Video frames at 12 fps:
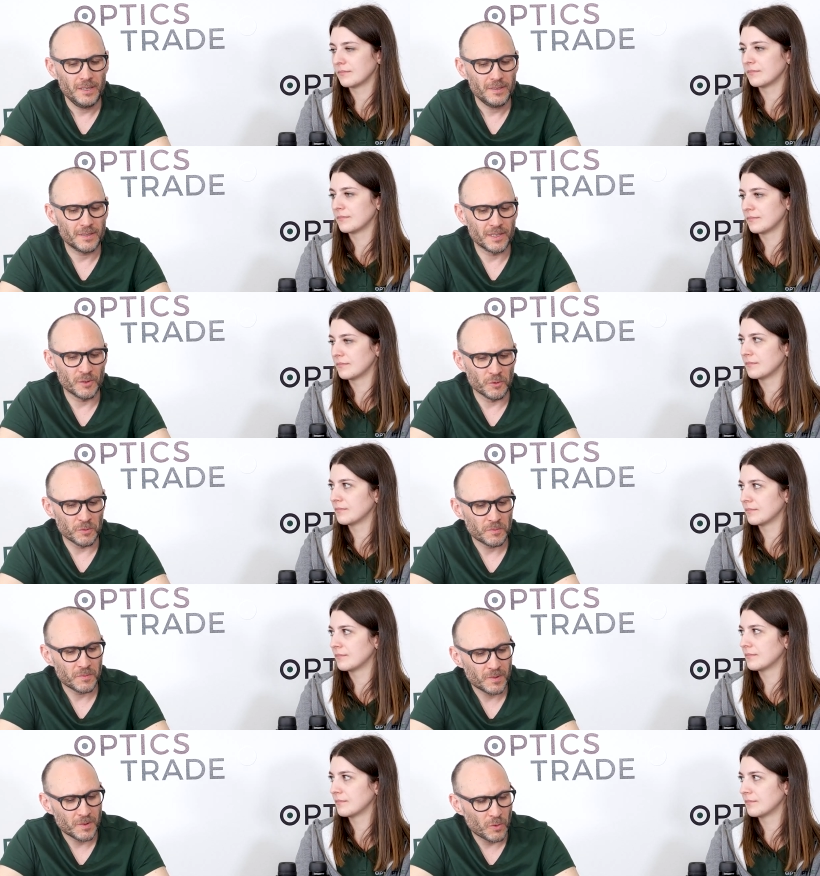Speaker 1: there were
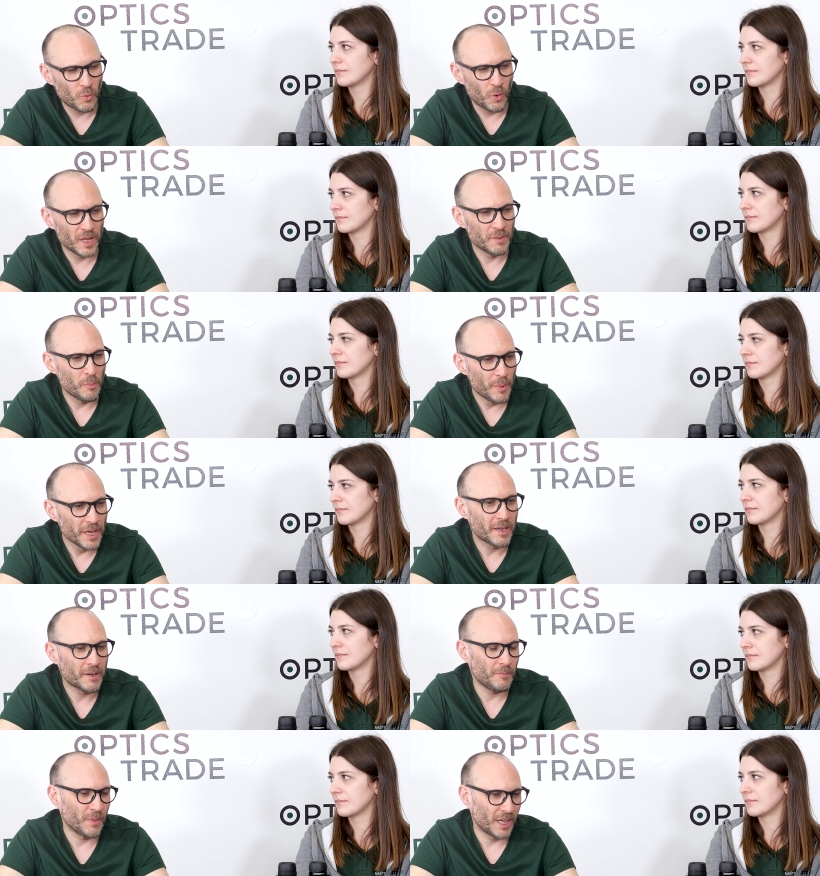quite
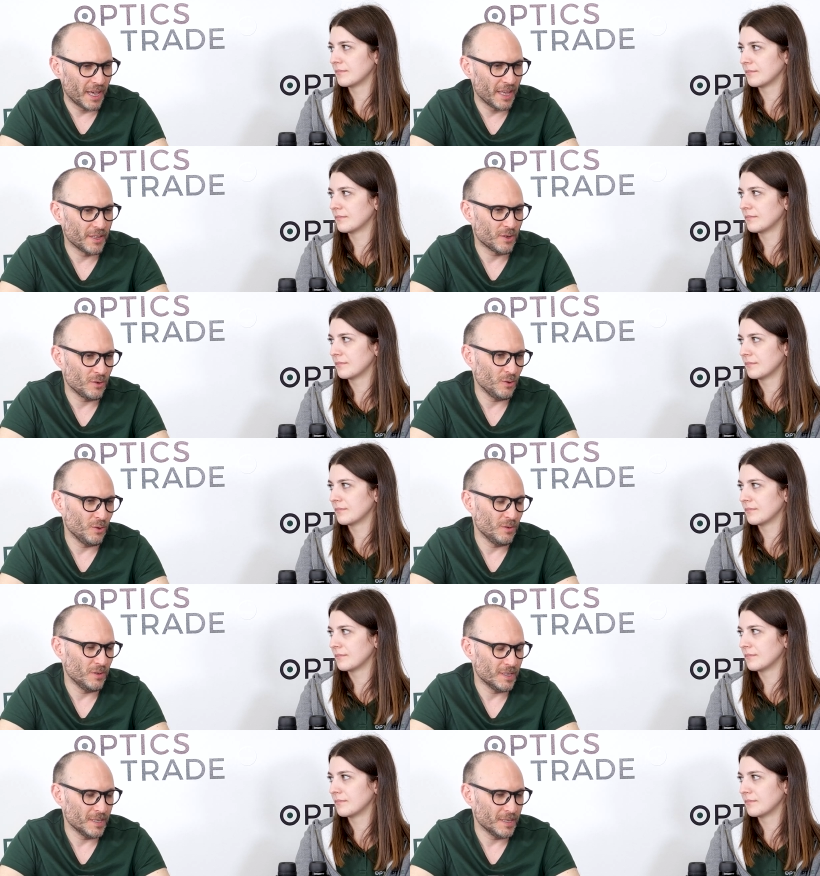big
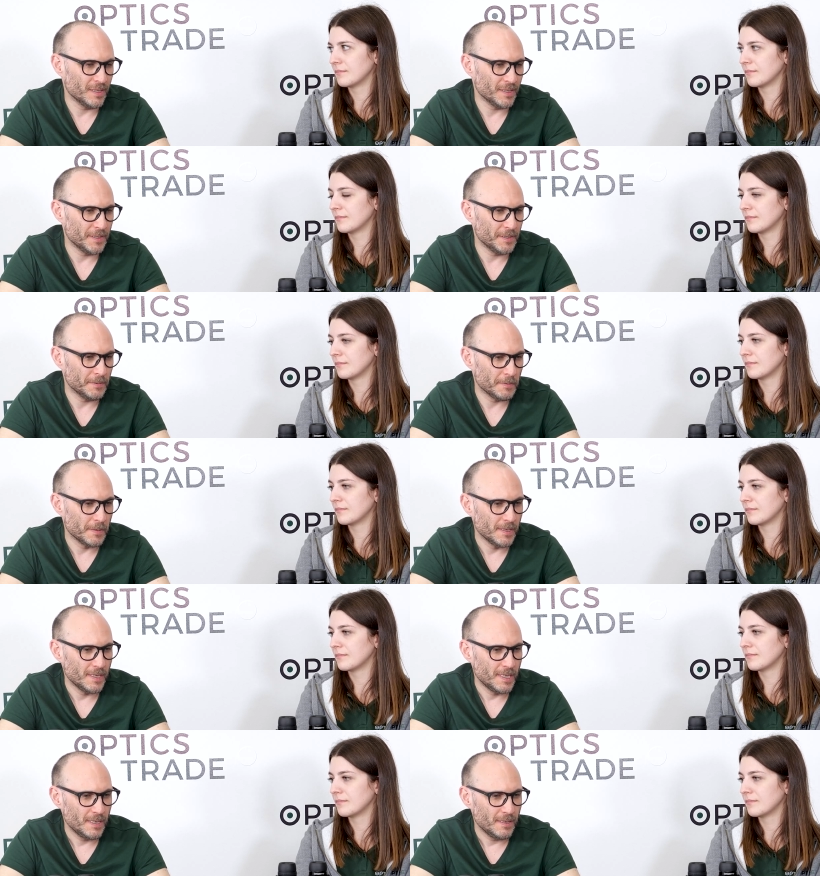mechanical uh,
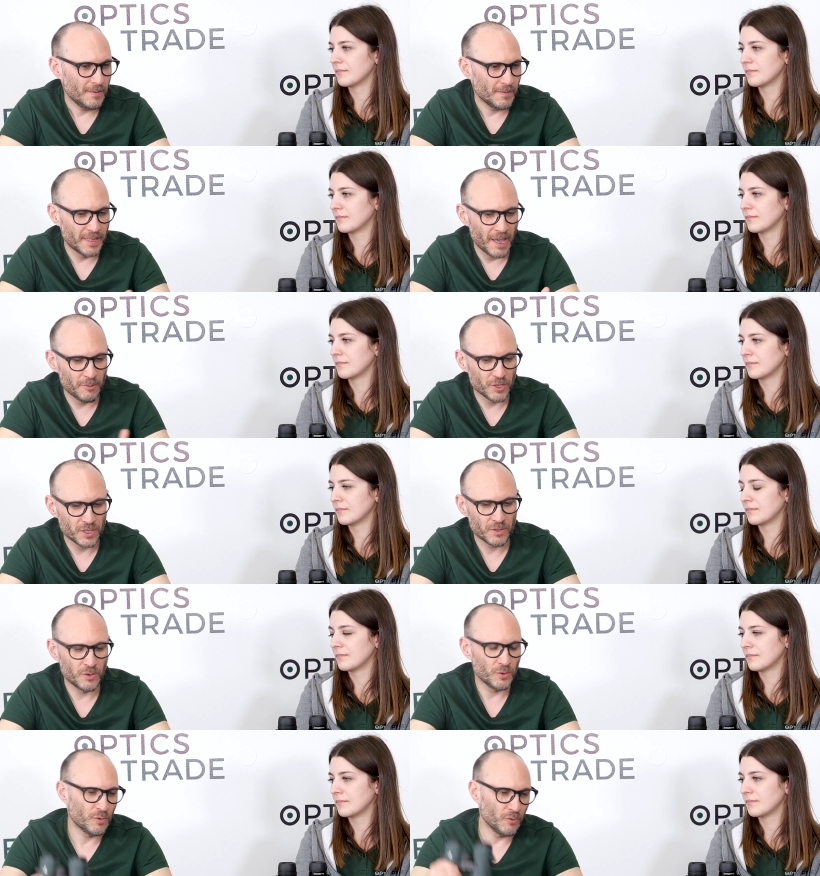damages
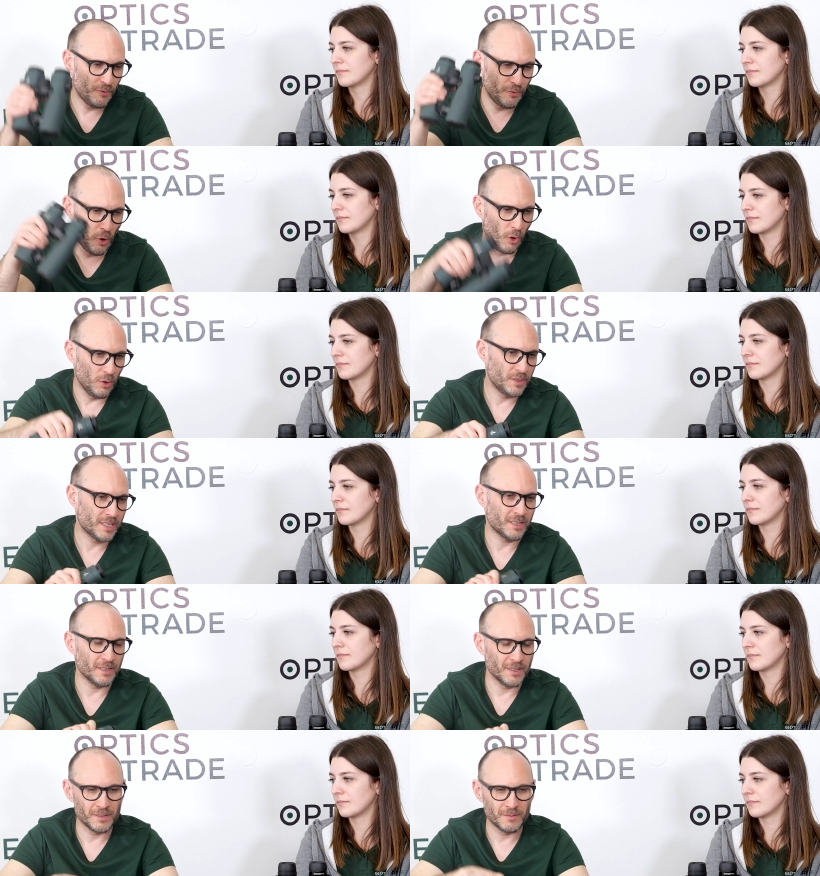due to falls
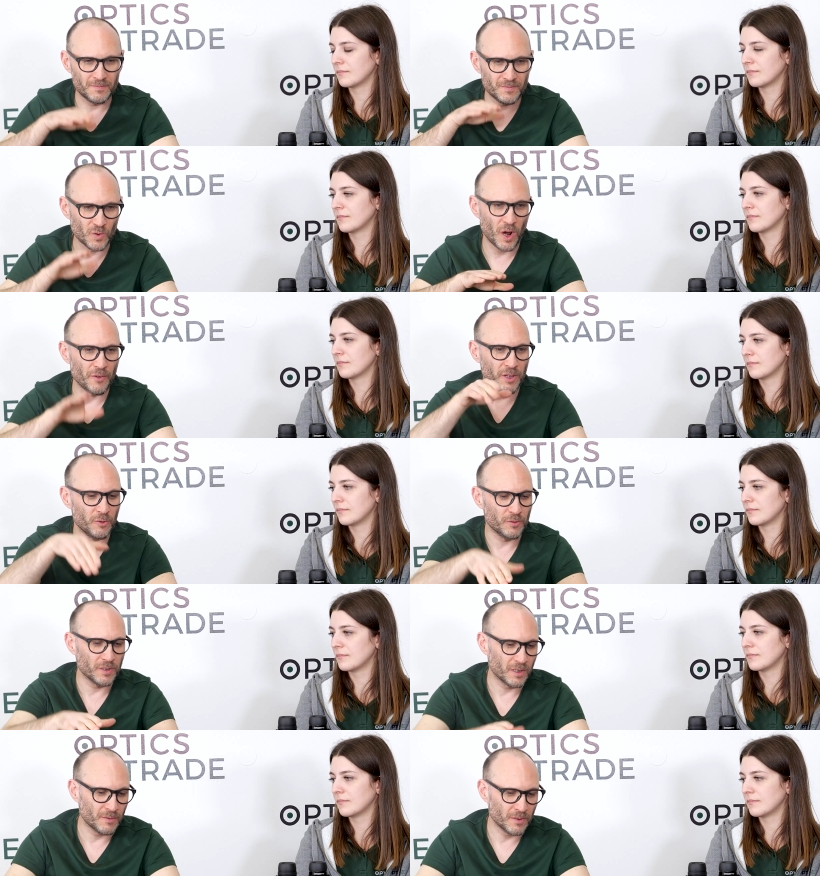uh, driving
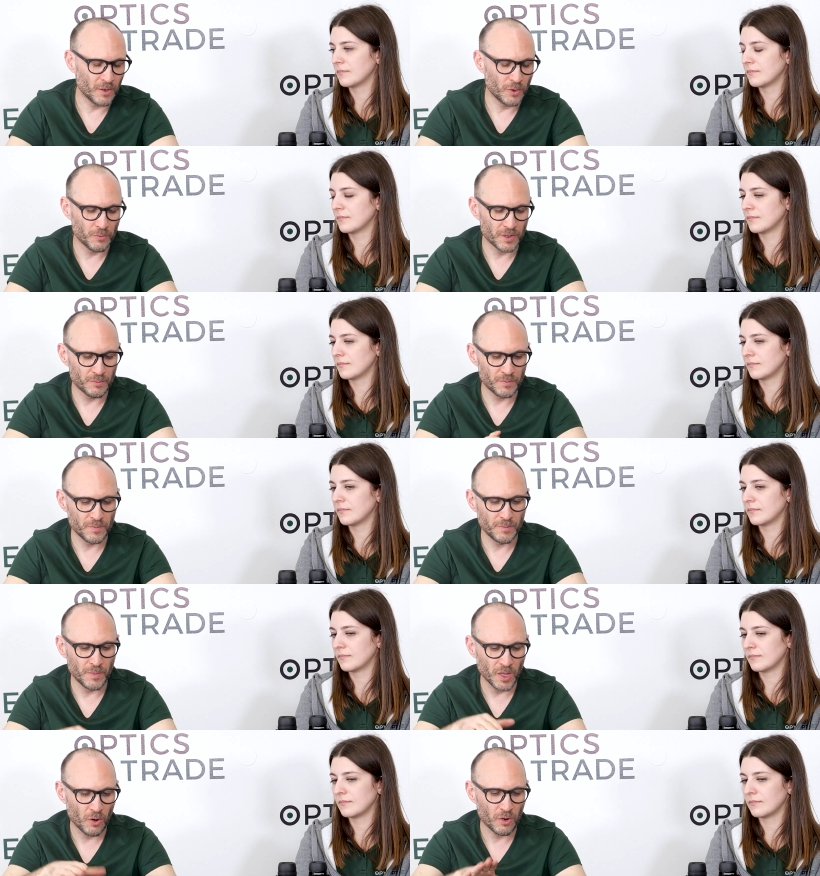over, over
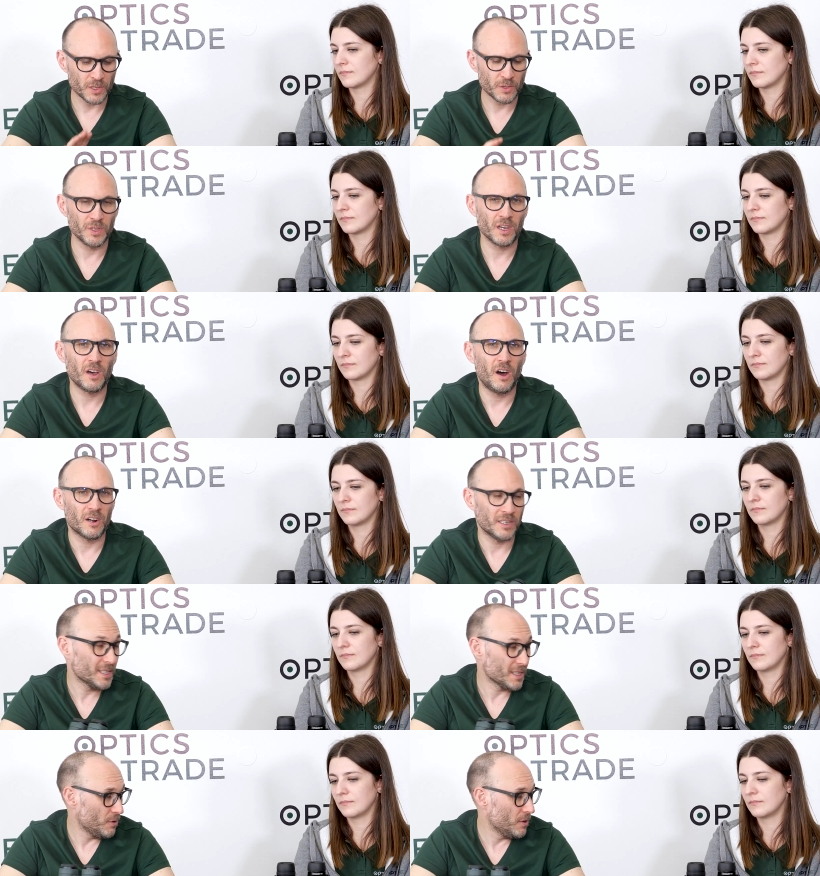binoculars with a car
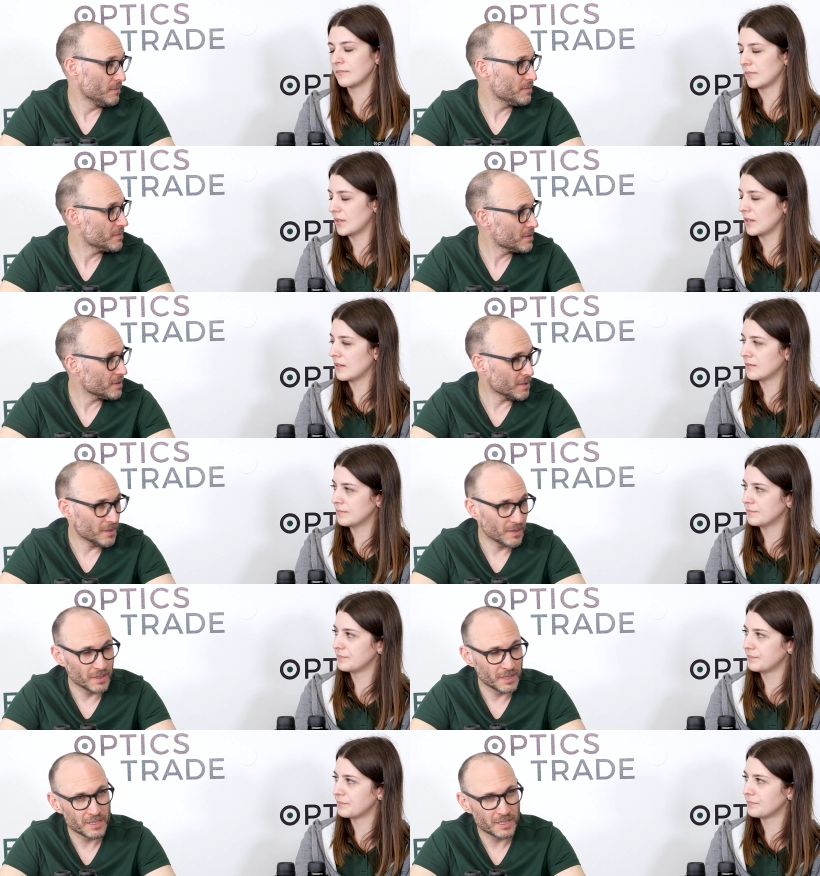and so on Yeah,
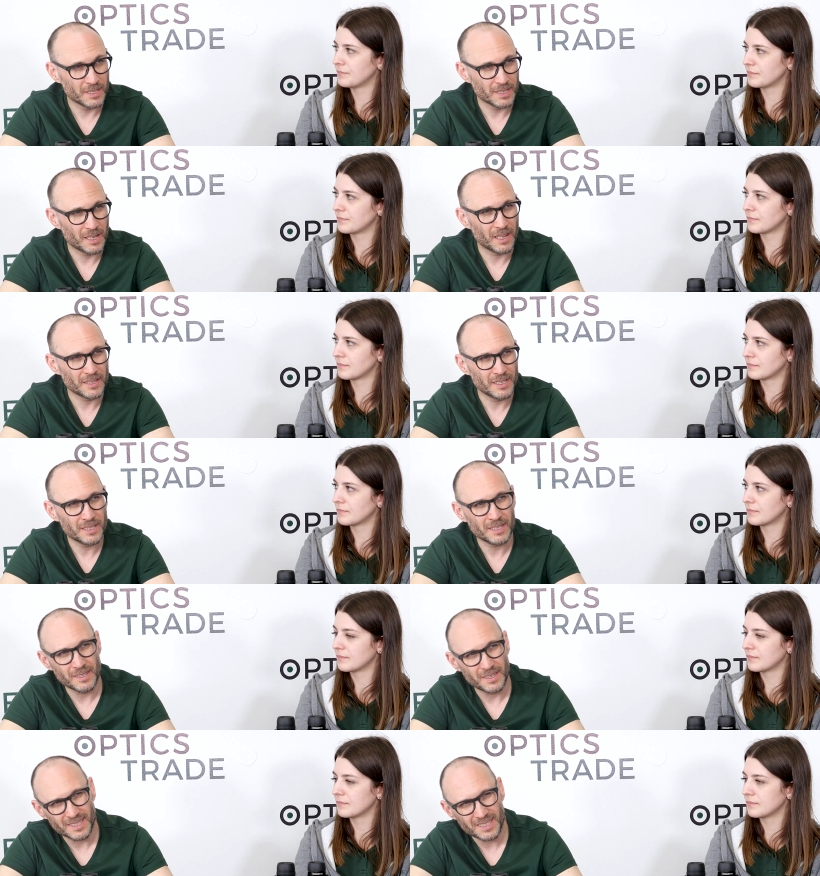uh, instances like this
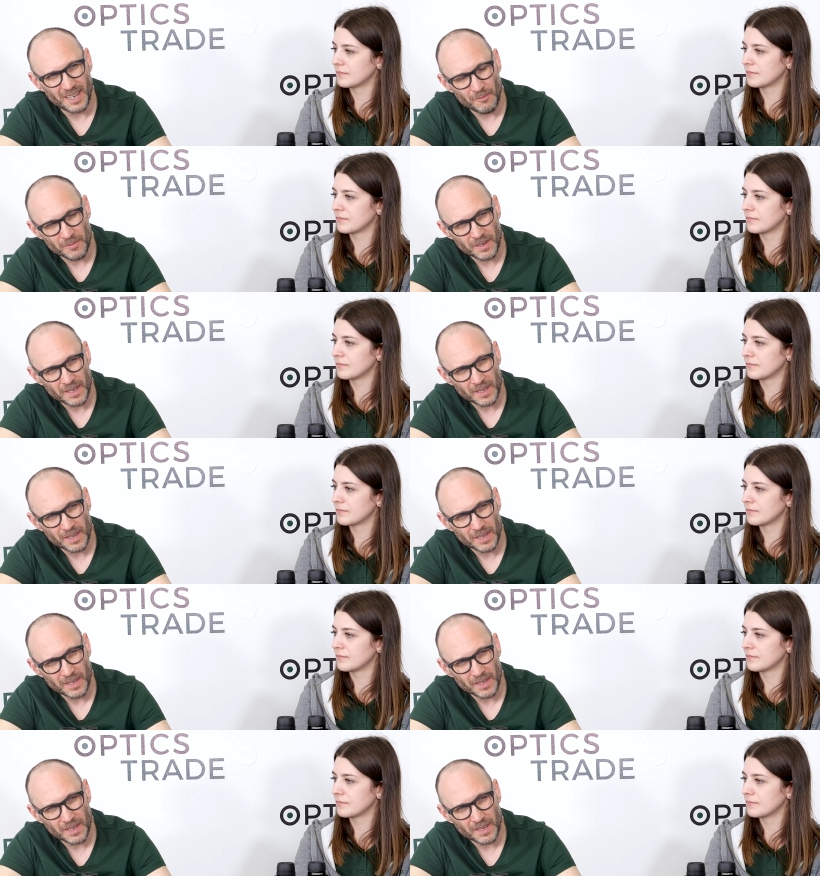and in some